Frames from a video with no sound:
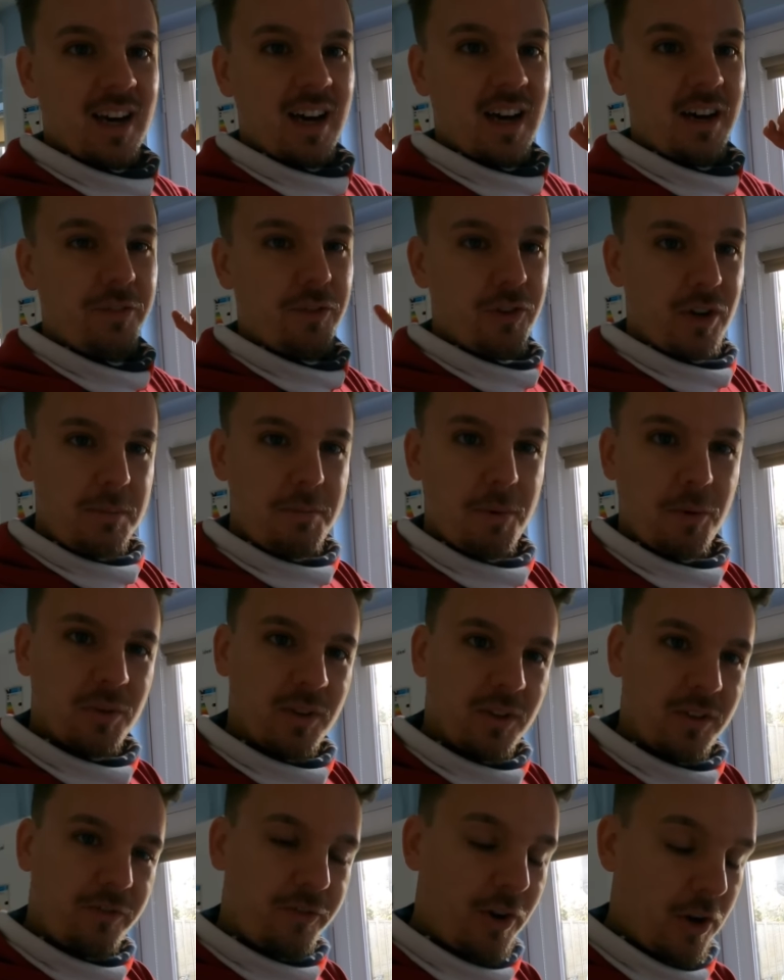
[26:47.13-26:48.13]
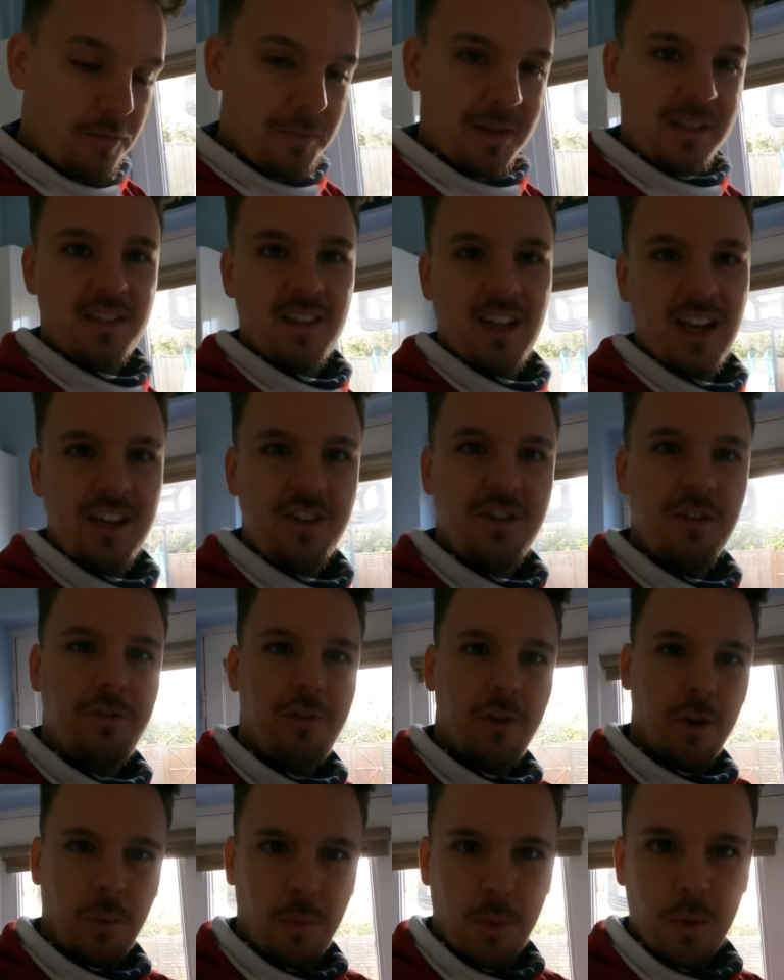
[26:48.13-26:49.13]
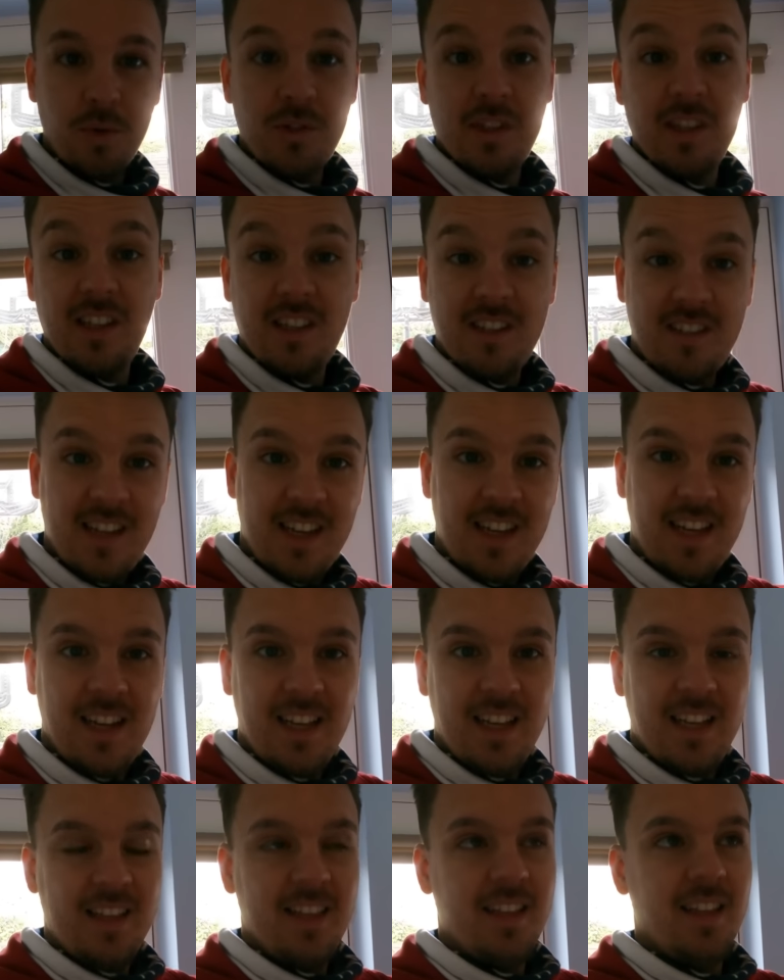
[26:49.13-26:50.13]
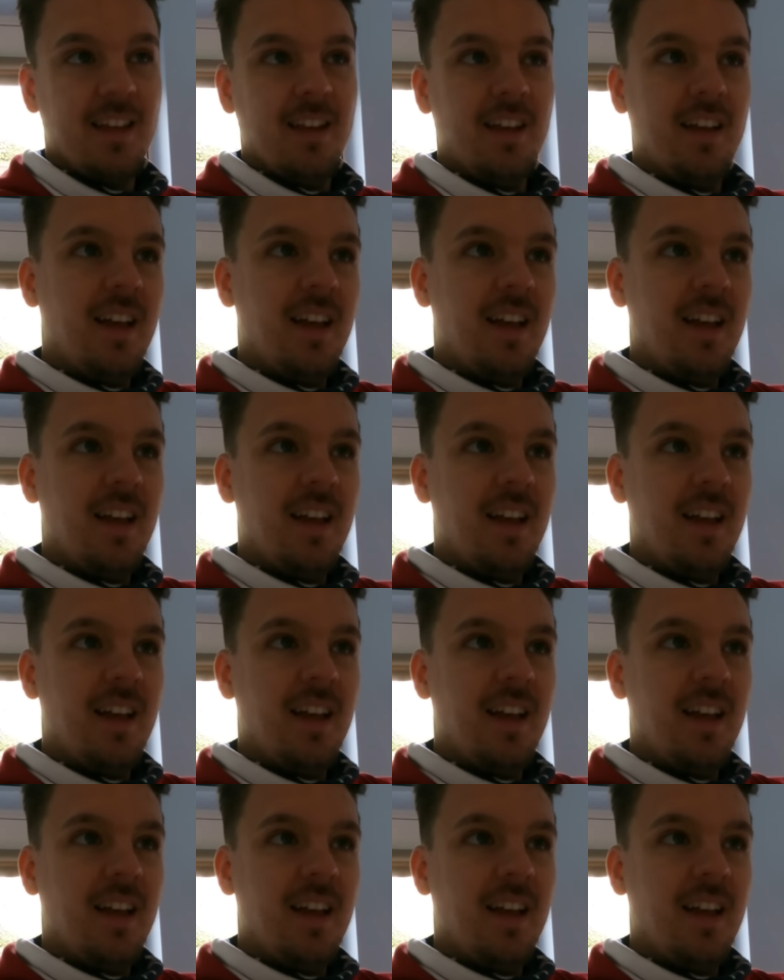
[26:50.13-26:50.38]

I've already bought the foam insulation for the walls and the ceiling.